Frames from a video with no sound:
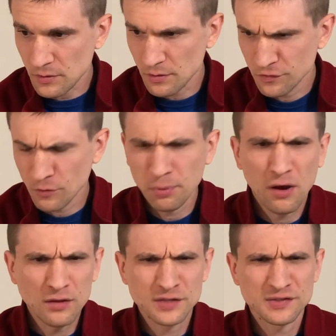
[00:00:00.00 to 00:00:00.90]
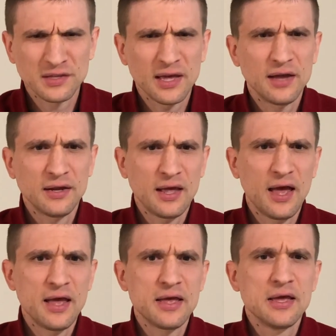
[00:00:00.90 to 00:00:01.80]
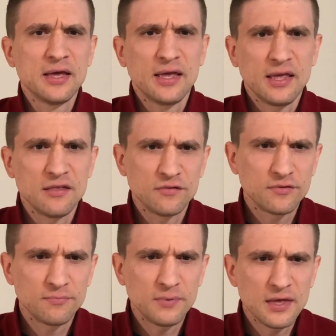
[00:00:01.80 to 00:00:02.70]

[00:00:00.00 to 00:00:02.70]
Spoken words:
So Paul is the kind of guy, he's